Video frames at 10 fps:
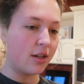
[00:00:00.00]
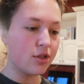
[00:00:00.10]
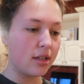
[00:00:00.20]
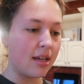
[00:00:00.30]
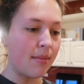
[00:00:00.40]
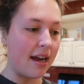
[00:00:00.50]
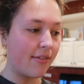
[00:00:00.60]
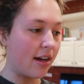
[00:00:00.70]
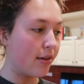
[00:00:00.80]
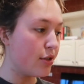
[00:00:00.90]
I usually eat my
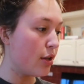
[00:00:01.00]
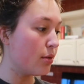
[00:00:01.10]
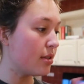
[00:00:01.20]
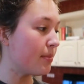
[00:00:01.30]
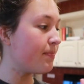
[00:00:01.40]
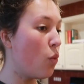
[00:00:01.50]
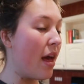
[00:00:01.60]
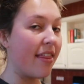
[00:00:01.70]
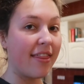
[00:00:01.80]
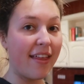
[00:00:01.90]
avocado toast
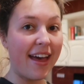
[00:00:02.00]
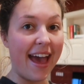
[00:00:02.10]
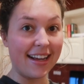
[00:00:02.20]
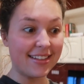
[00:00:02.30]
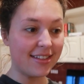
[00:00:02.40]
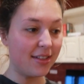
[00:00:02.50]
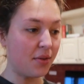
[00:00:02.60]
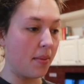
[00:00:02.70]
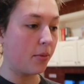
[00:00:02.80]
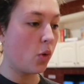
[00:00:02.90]
with eggs,
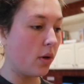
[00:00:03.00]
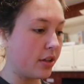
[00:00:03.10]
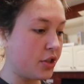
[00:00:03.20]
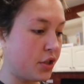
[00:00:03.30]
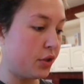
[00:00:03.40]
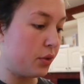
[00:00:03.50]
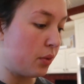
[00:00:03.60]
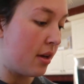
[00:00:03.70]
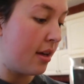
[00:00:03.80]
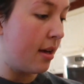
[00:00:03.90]
so I'm going
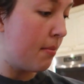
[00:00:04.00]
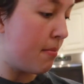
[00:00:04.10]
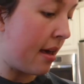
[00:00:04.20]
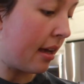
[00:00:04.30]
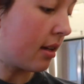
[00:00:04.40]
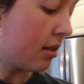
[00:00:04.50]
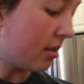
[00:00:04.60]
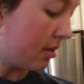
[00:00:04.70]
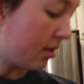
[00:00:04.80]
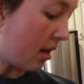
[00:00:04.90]
to make
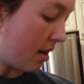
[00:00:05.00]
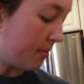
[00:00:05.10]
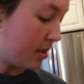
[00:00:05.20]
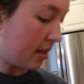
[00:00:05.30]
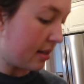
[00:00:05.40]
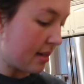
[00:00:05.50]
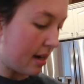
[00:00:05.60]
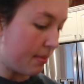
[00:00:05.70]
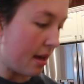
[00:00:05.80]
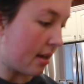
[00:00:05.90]
some sunny side
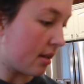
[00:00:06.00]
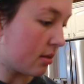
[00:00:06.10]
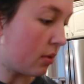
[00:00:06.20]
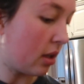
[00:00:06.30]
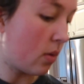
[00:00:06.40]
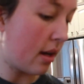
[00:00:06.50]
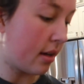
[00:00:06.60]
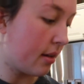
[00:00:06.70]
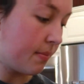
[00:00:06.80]
up eggs really quick.